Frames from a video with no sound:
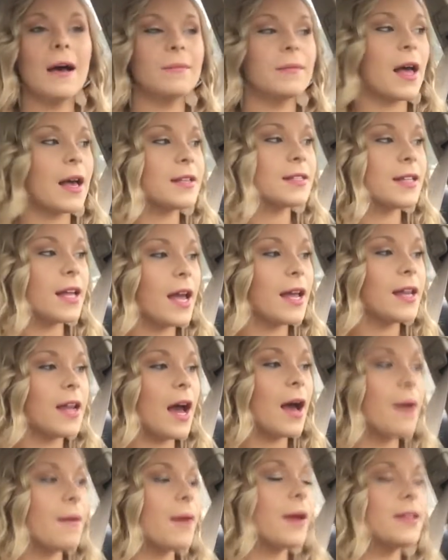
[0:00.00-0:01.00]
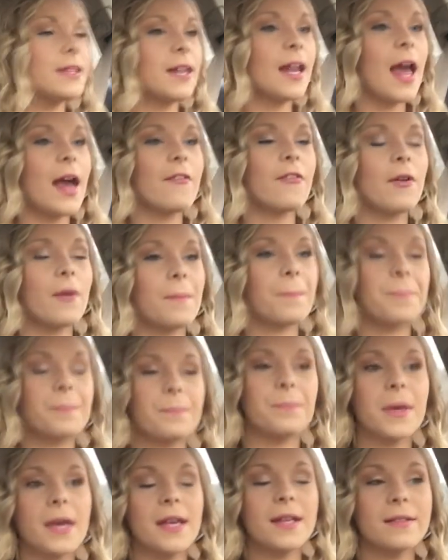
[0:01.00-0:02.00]
Last night I did have a
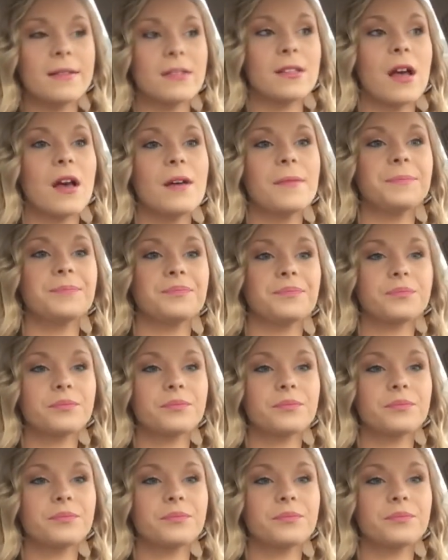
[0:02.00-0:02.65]
pizza,